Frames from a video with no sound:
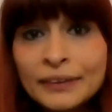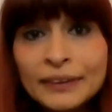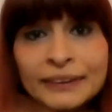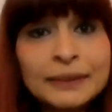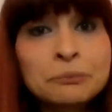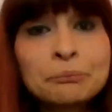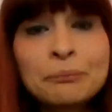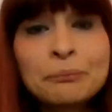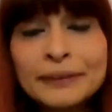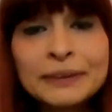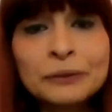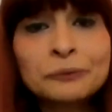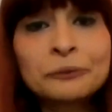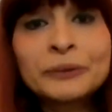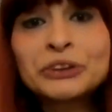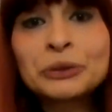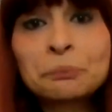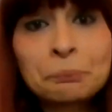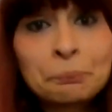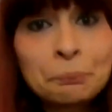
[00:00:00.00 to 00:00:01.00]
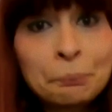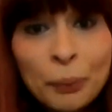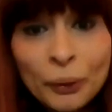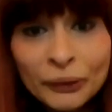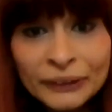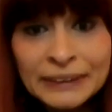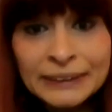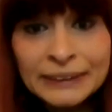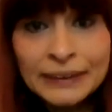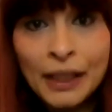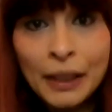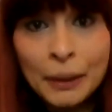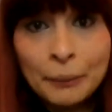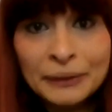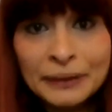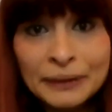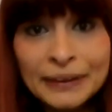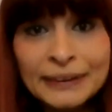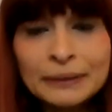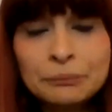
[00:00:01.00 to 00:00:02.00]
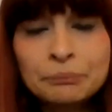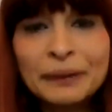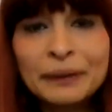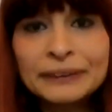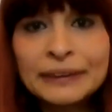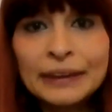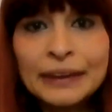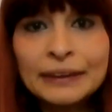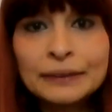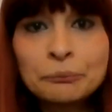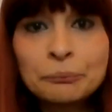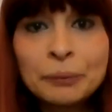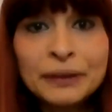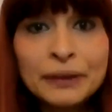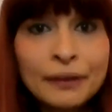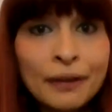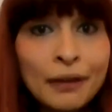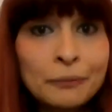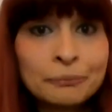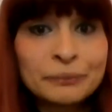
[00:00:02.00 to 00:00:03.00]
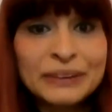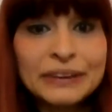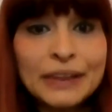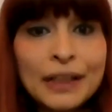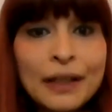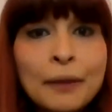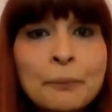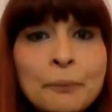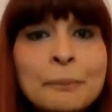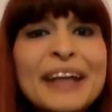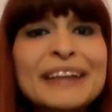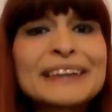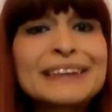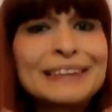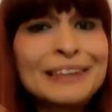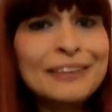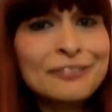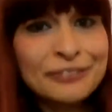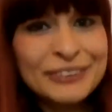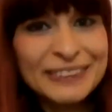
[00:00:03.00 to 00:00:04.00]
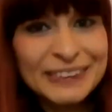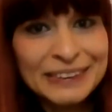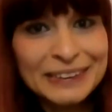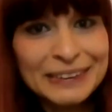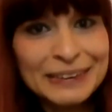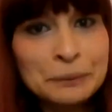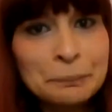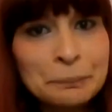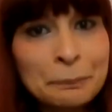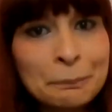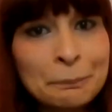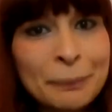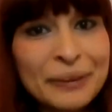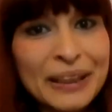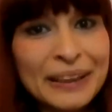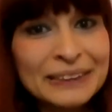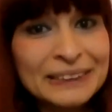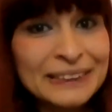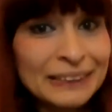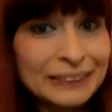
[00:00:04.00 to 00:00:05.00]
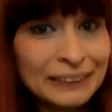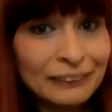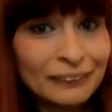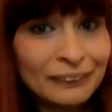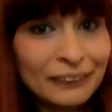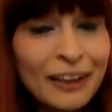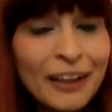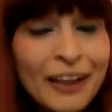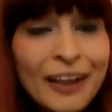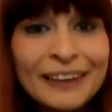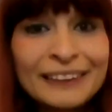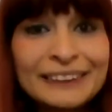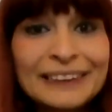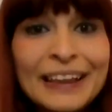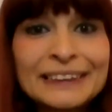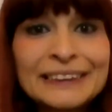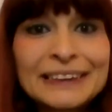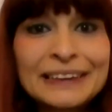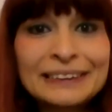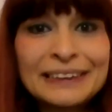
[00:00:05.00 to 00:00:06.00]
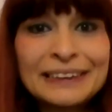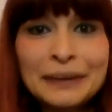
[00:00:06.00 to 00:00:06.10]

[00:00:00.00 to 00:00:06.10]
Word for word: it doesn't matter which body type it is, but it becomes a magnificent spectacle that,